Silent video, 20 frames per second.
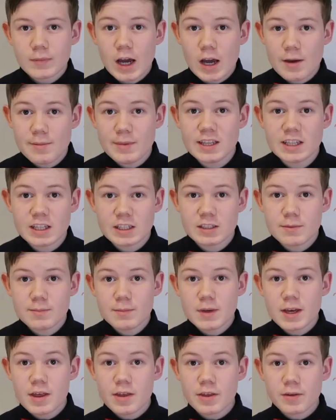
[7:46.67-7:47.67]
I mean it.
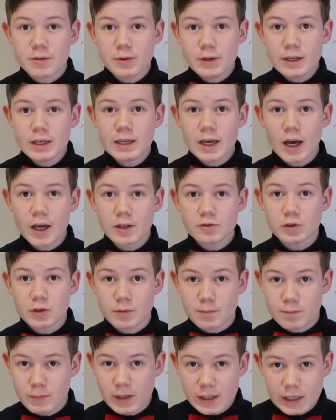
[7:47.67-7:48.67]

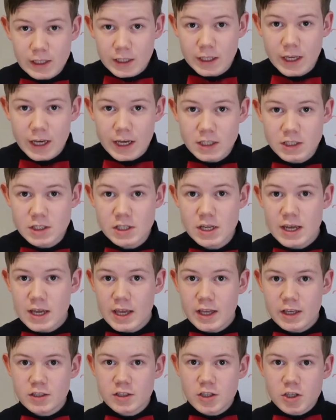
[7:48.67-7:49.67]
300 million years
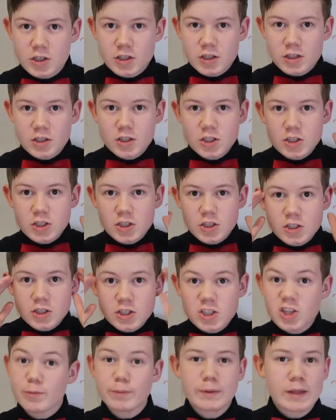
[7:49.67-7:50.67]
is just a
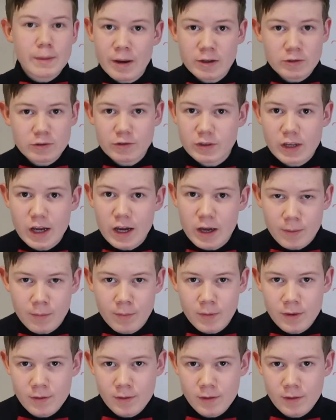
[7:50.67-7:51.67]
stupid amount of
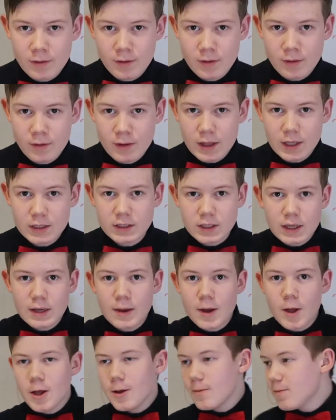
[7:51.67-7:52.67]
time. Like,
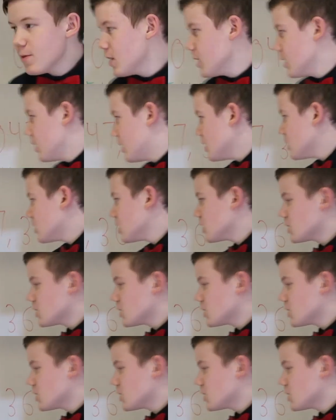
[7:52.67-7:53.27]
this